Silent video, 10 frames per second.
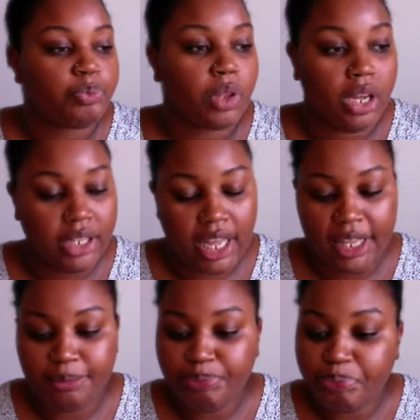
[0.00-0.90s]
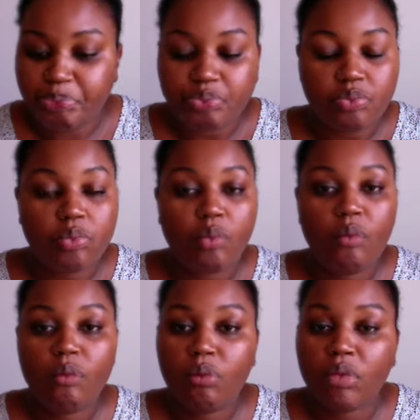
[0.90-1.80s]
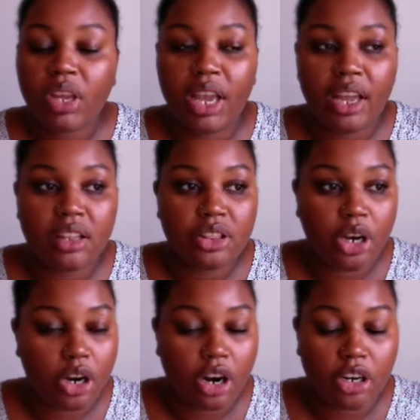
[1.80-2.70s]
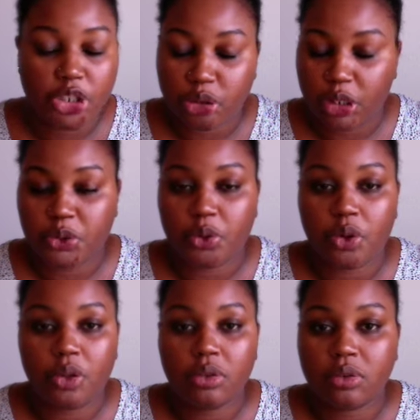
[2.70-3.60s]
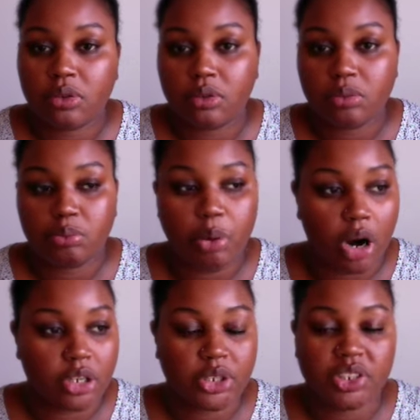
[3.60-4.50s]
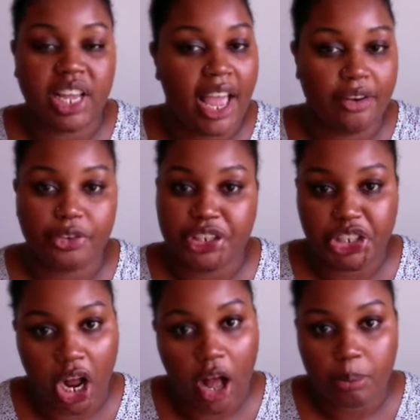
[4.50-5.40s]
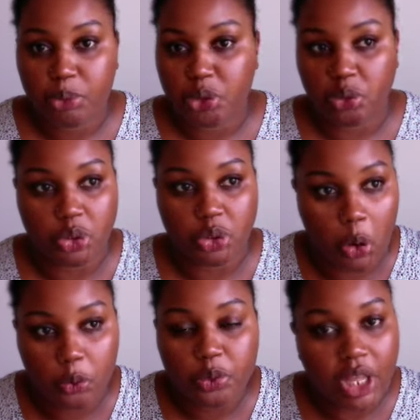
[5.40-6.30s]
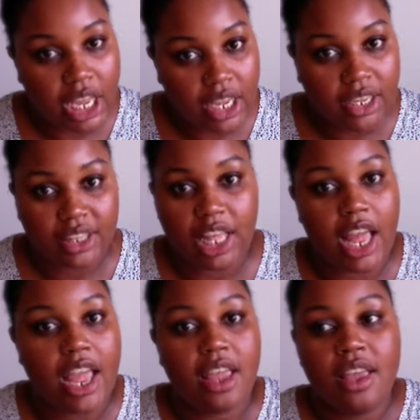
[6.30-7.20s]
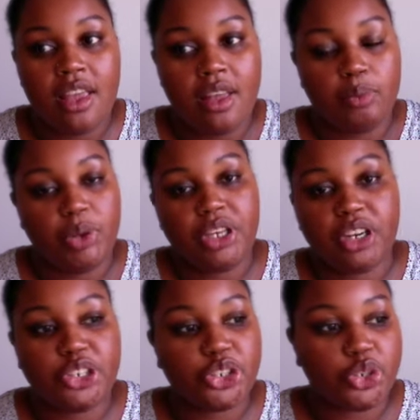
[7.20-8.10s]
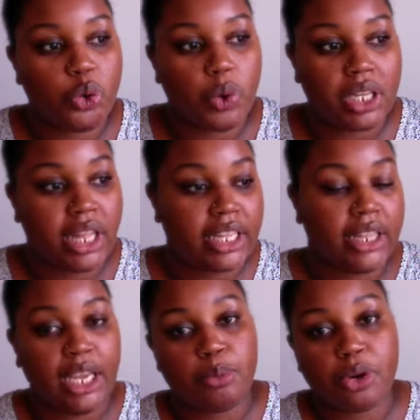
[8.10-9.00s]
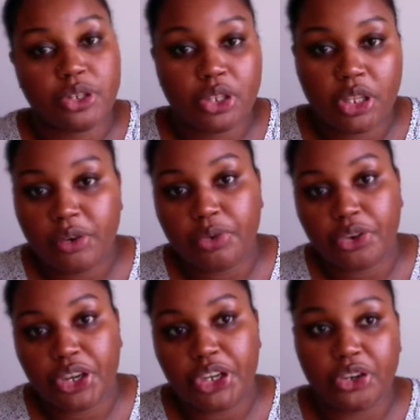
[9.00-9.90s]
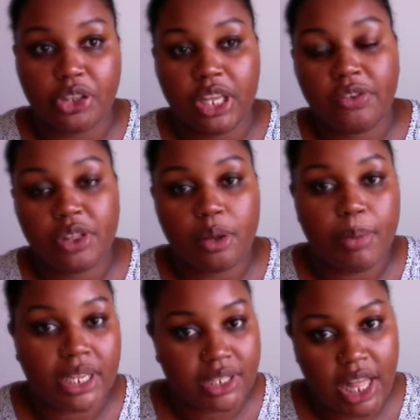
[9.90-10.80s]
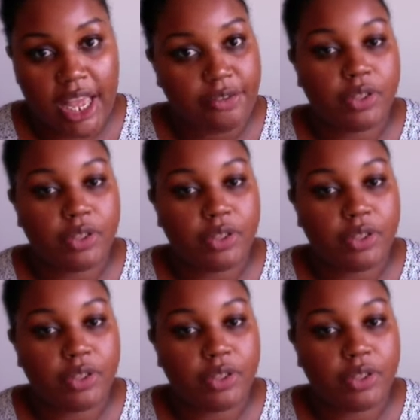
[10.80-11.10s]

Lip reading: Again, there are stressful parts to every job. So don't think that because you're doing like labor and delivery, you're living the best life.